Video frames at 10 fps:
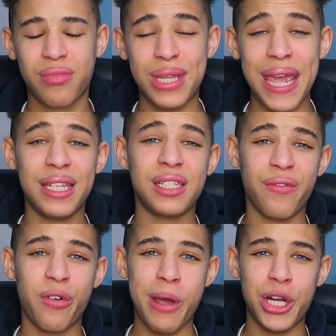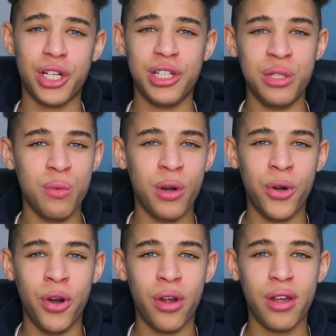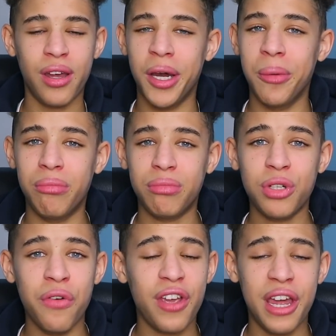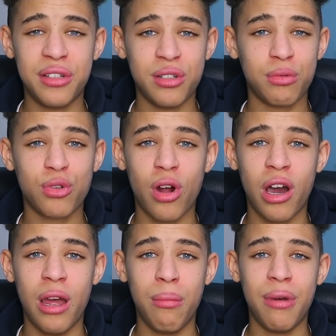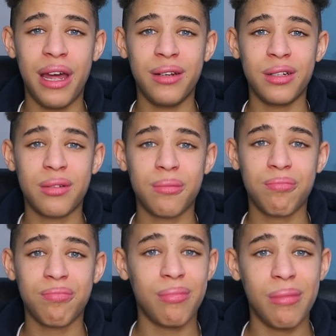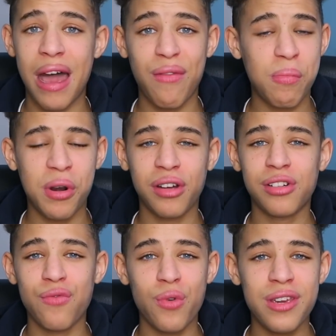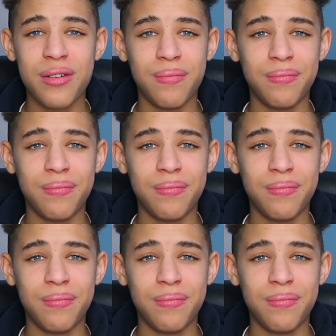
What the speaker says: take this information as you will. Don't forget to subscribe and have a productive week.